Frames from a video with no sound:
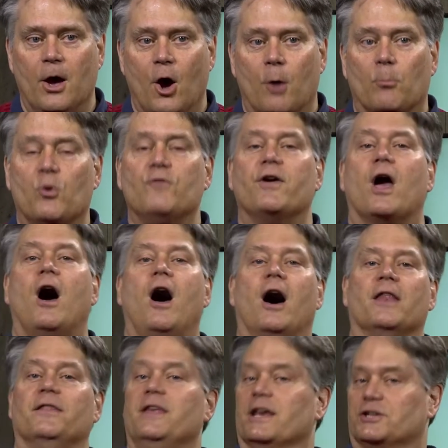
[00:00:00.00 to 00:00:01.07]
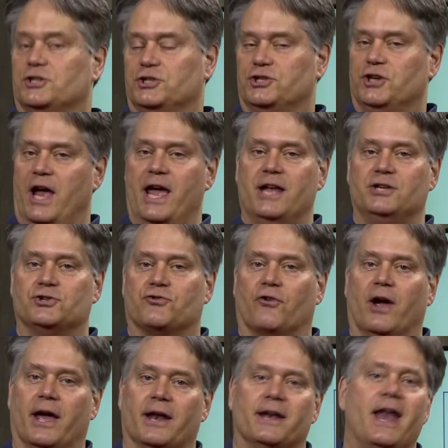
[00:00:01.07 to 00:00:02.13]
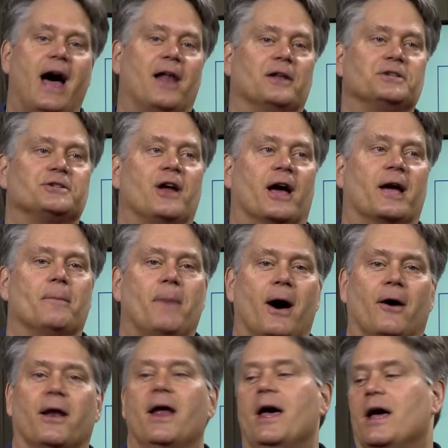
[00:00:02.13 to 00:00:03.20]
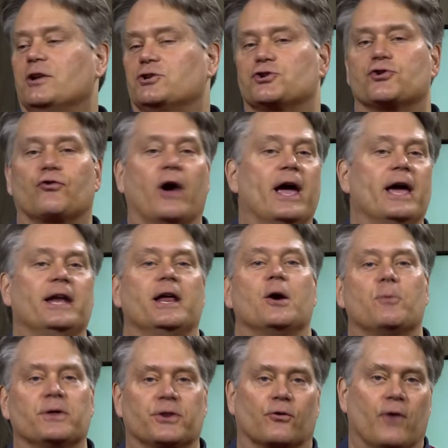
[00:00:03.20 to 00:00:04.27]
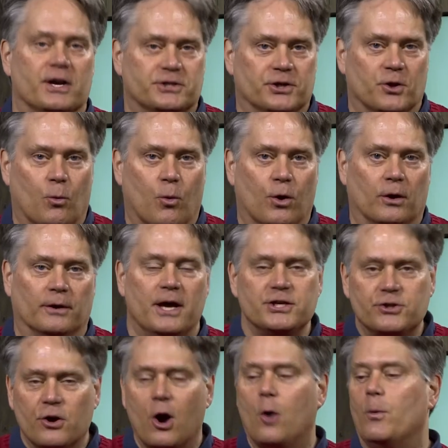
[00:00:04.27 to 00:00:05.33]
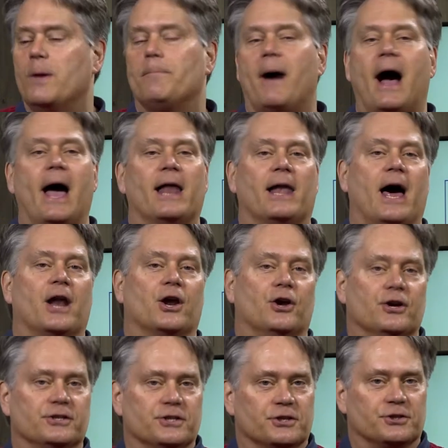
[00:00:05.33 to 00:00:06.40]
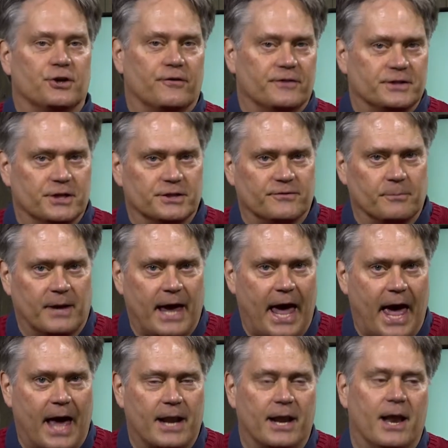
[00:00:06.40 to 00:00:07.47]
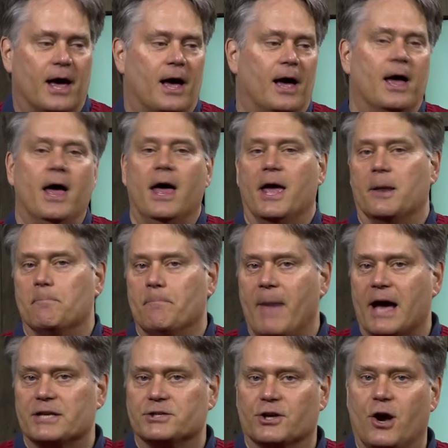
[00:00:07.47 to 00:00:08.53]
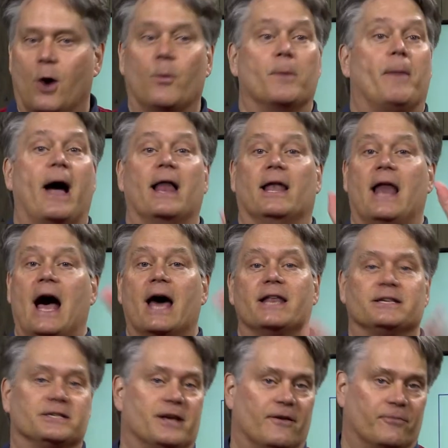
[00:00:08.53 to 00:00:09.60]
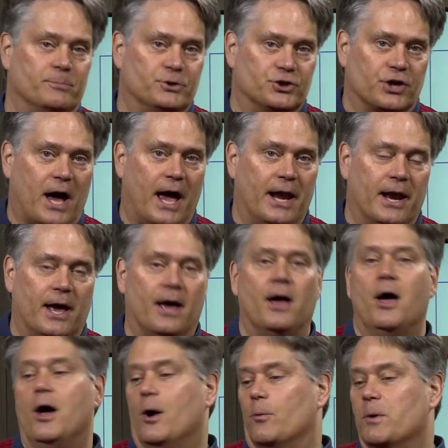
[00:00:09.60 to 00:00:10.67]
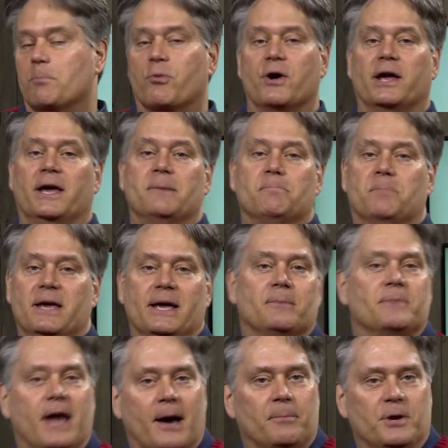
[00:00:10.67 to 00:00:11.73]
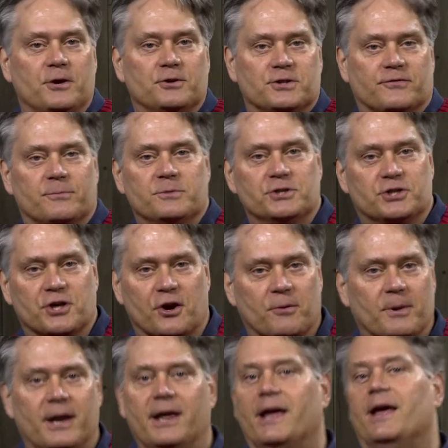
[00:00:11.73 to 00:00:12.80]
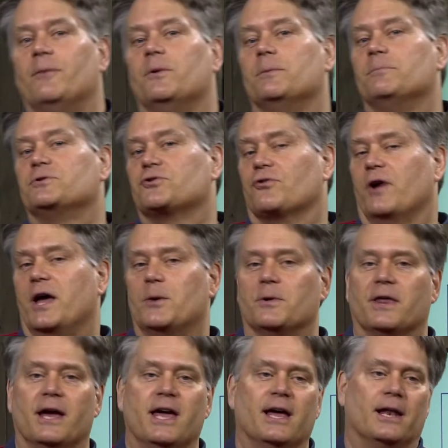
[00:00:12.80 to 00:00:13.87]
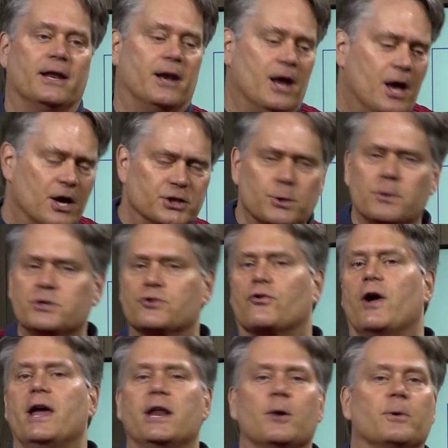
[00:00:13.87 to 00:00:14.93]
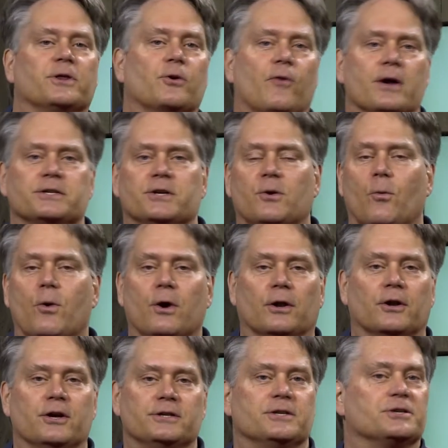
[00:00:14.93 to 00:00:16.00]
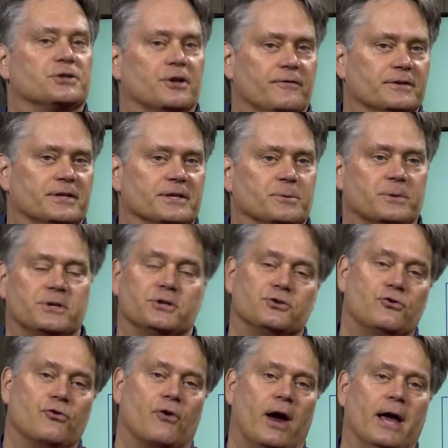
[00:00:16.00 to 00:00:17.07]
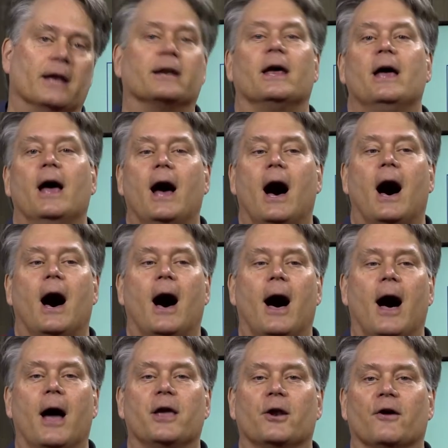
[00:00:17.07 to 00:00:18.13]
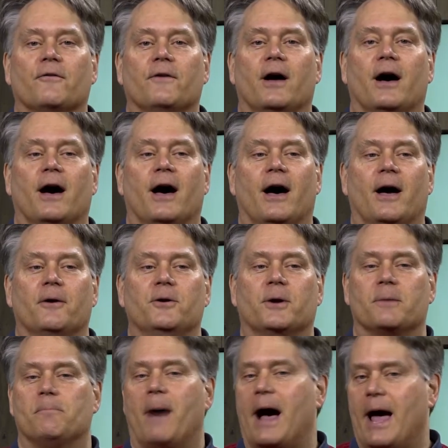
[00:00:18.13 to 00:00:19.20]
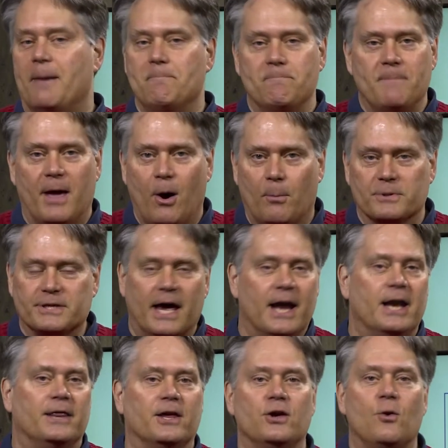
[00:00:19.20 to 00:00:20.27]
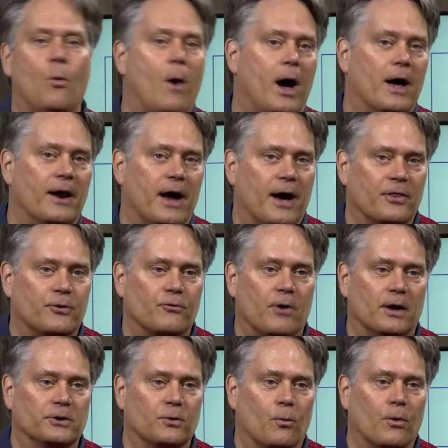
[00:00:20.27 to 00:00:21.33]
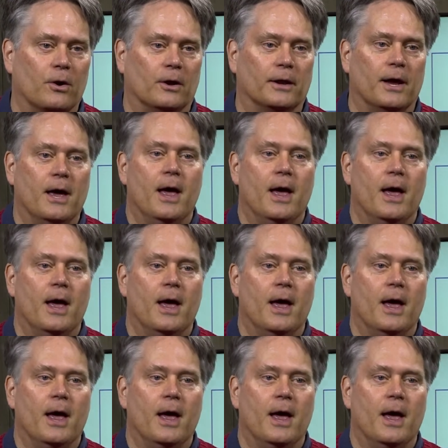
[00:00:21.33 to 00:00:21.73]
Moving on, the exchange rate. Now, let's talk about trading with the rest of the world. As you know, we buy a lot of goods and services from Canada and Mexico. We buy a lot of stuff from China. We bring in BMWs from Germany. We trade with England. So we're trading with the rest of the world, goods and services, which is great. You can buy almost anything you want throughout the world.